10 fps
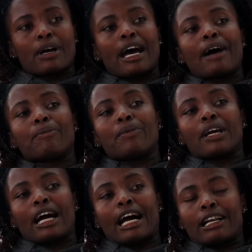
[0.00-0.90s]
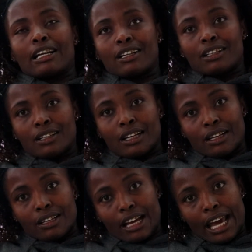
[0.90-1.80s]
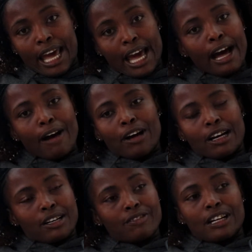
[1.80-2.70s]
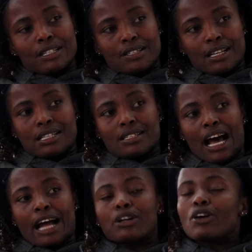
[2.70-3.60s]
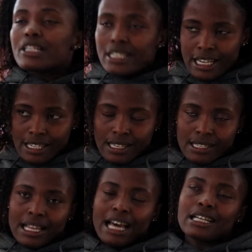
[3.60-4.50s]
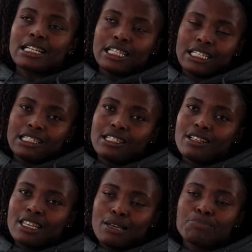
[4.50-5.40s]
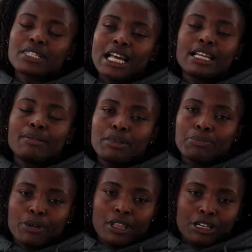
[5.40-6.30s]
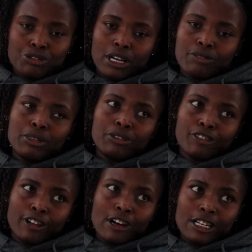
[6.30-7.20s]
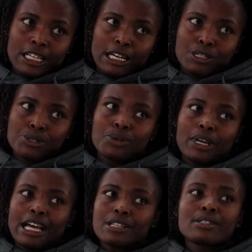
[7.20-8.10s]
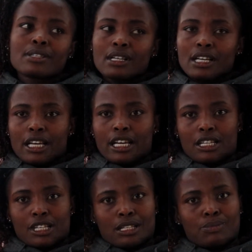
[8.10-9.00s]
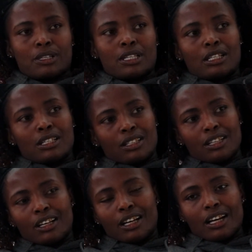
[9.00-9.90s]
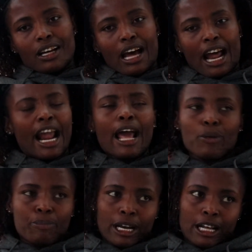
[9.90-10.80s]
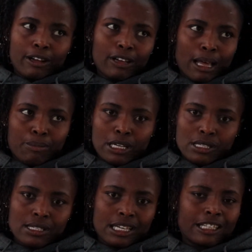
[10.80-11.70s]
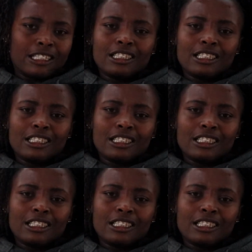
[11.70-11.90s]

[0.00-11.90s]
where we can air our grievances and not necessarily keep telling people that we have been forgotten. So yes, it has been an eye-opener, I must say.